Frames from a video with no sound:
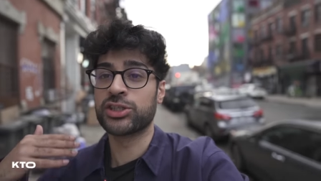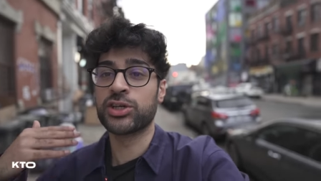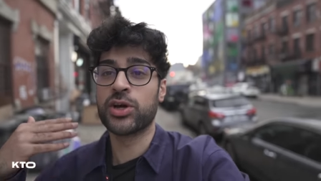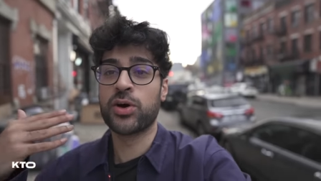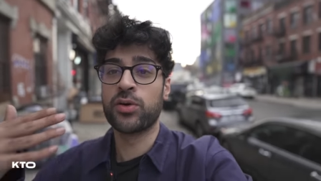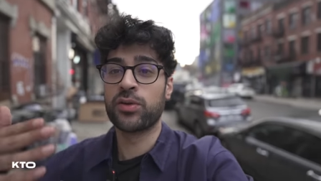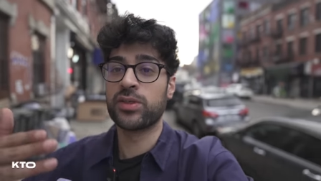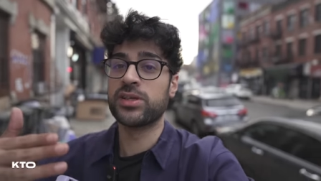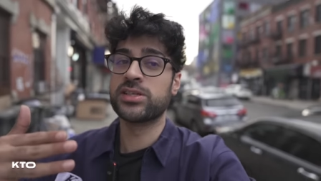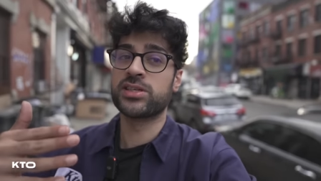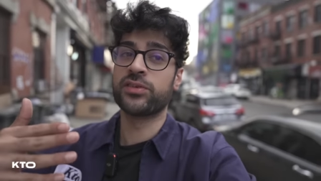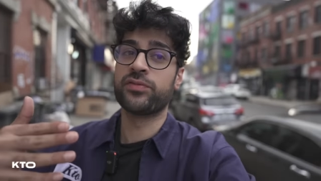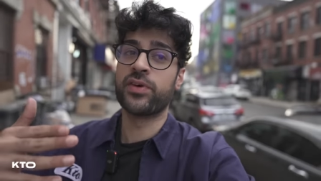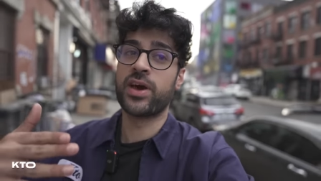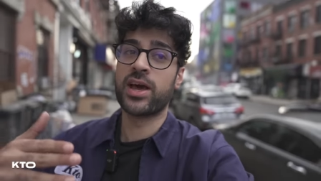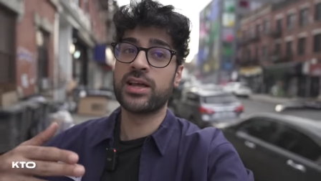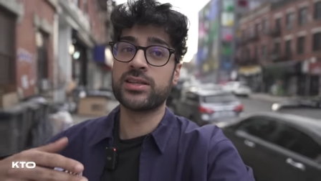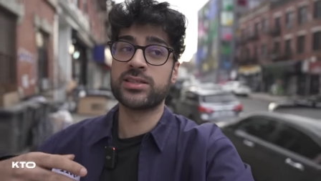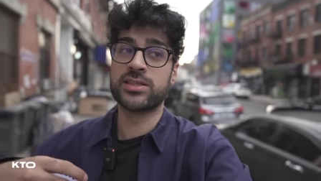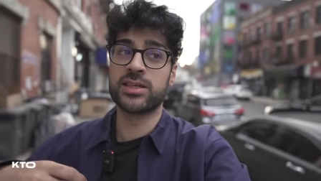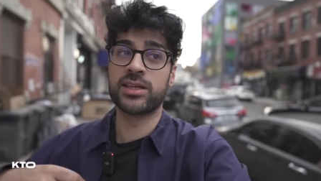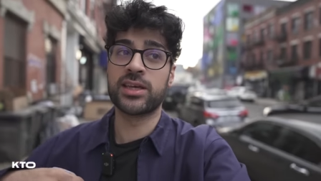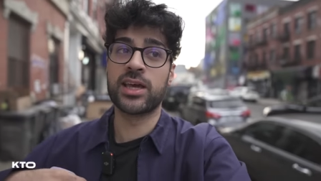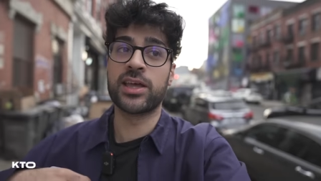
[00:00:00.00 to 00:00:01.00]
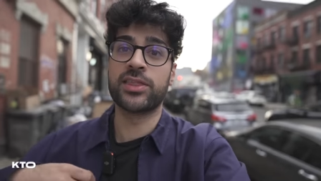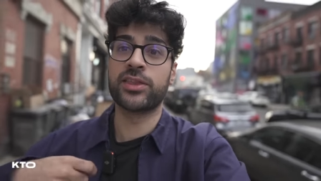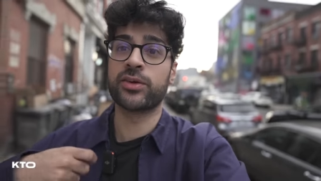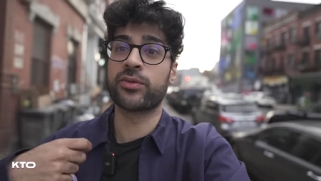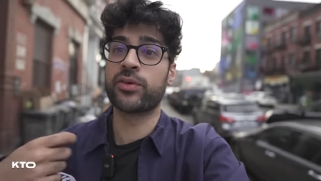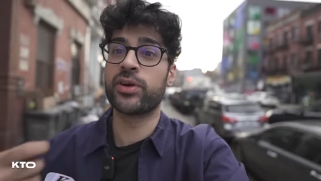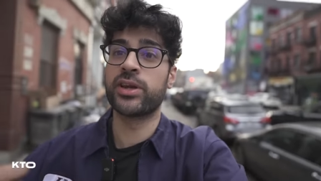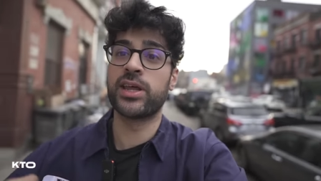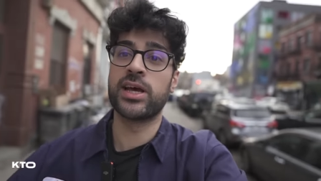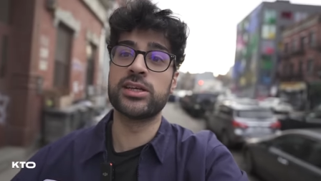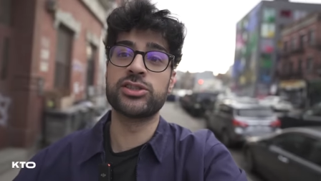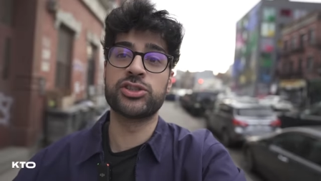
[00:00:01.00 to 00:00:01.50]
go to these events and get the
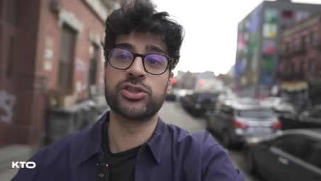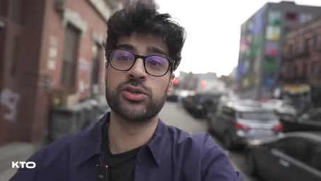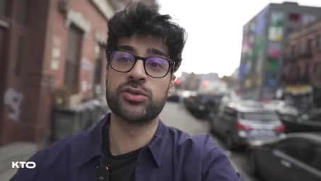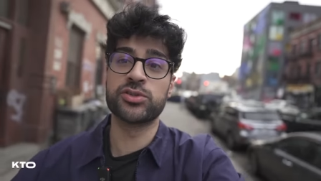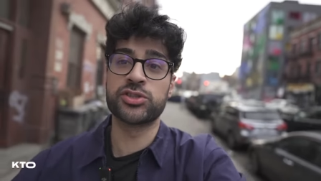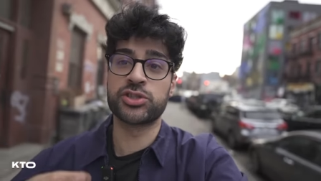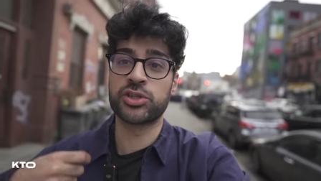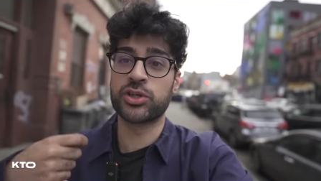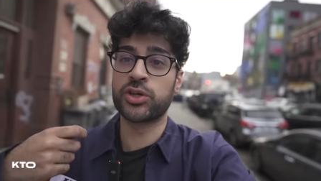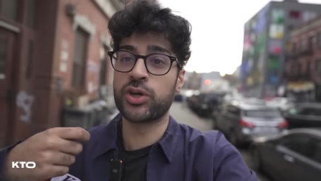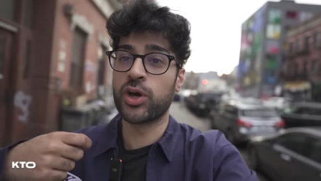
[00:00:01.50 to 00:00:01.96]
credentials to